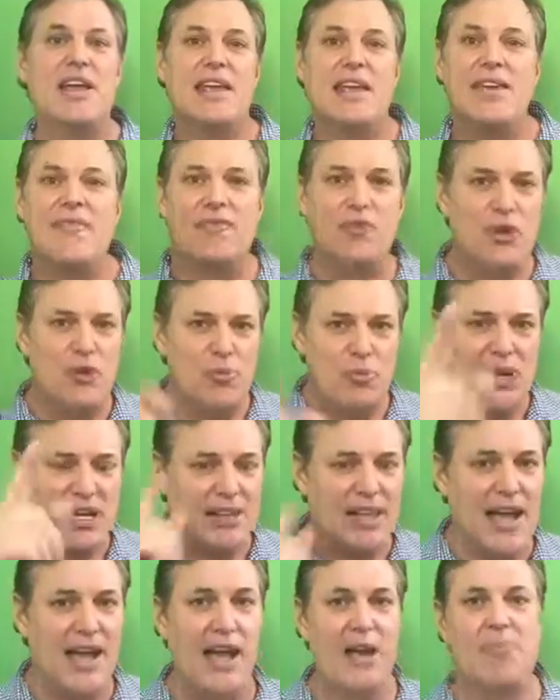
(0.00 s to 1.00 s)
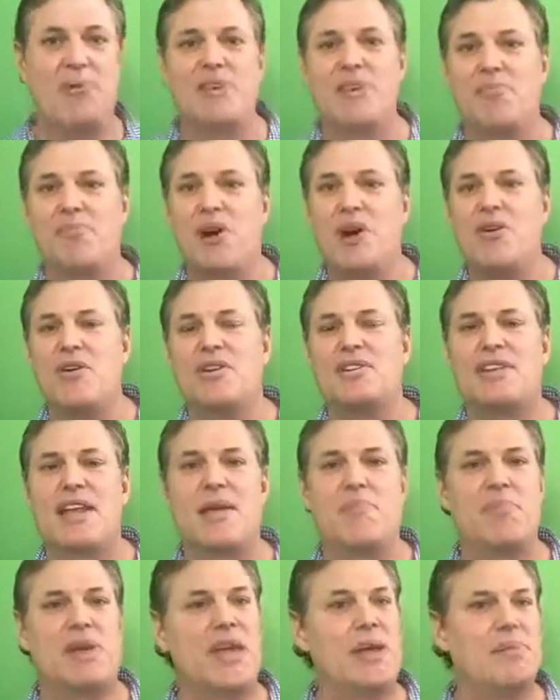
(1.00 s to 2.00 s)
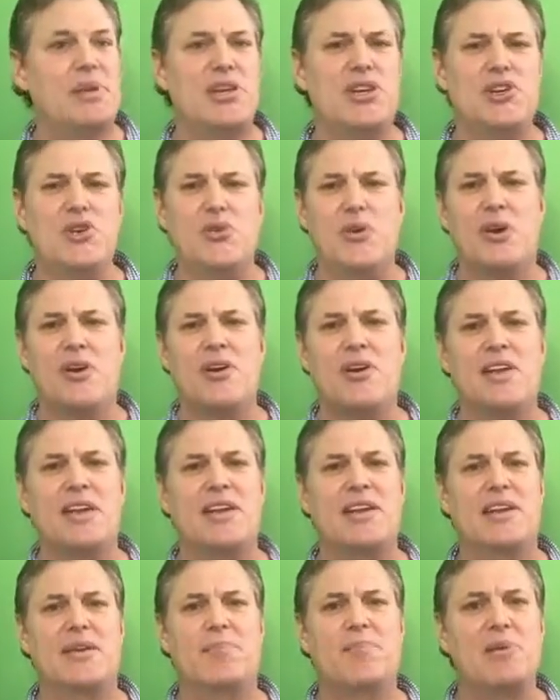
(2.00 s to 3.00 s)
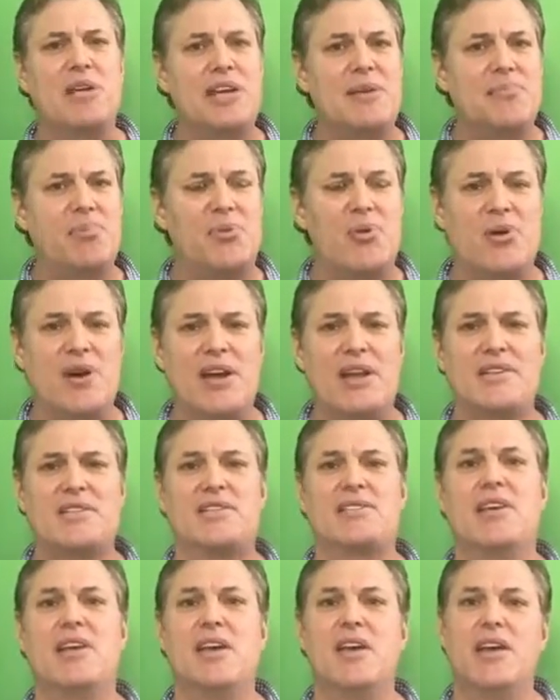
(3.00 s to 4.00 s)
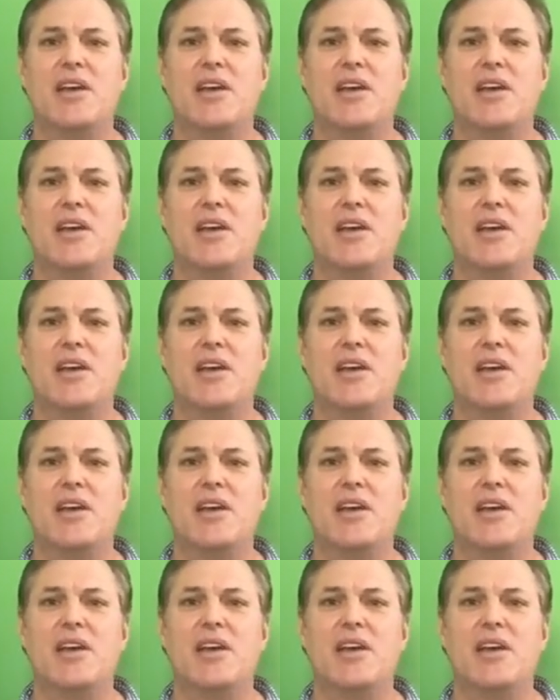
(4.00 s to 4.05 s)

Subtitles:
If you pick that up on the bar exam, baby, you are getting big points.